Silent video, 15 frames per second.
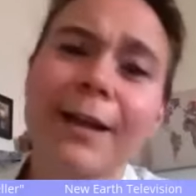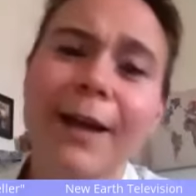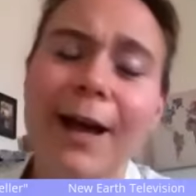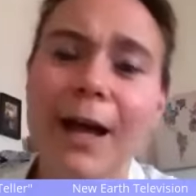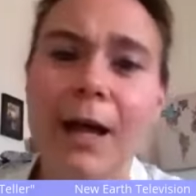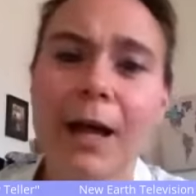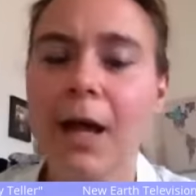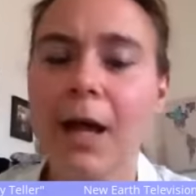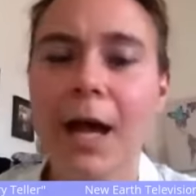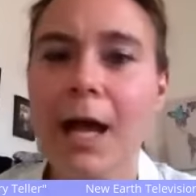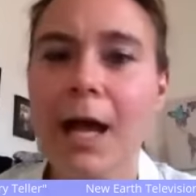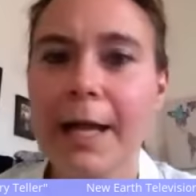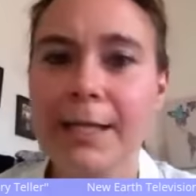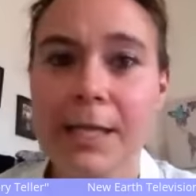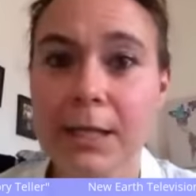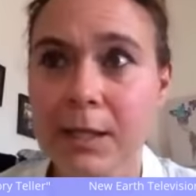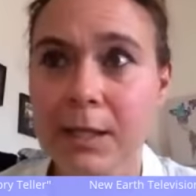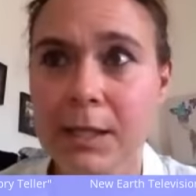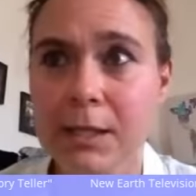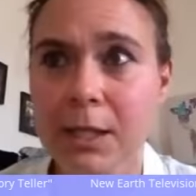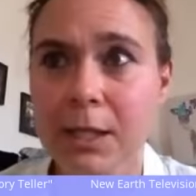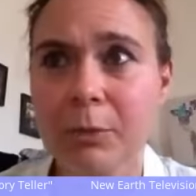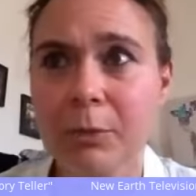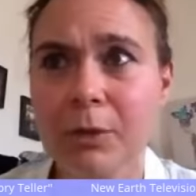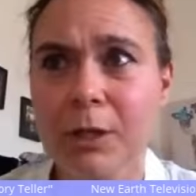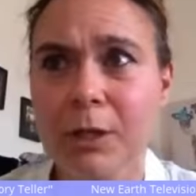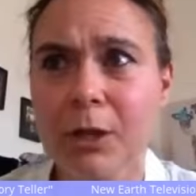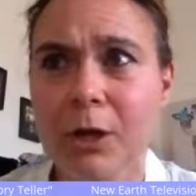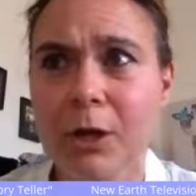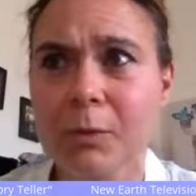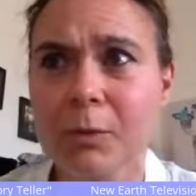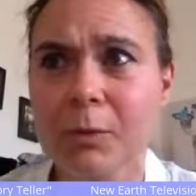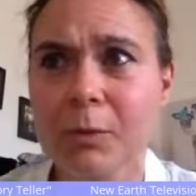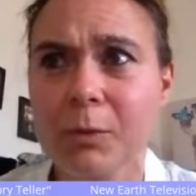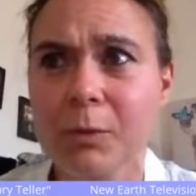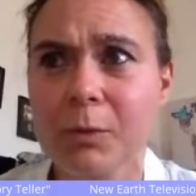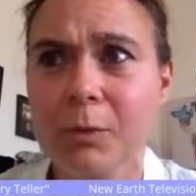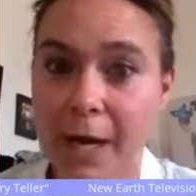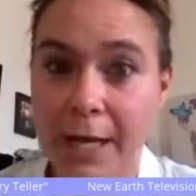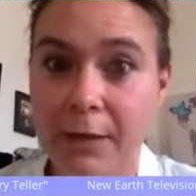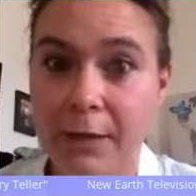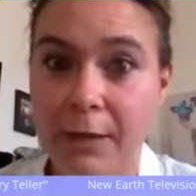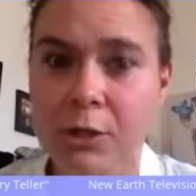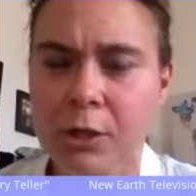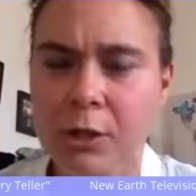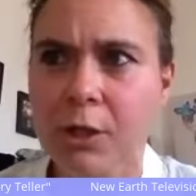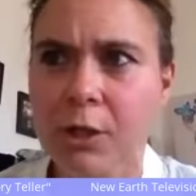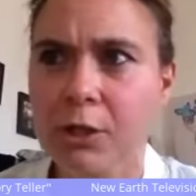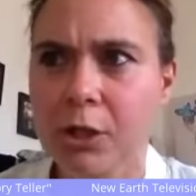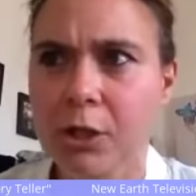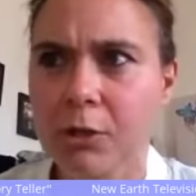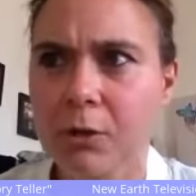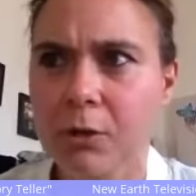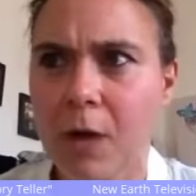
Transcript: I-, I tend to stumble a lot, which is strange too.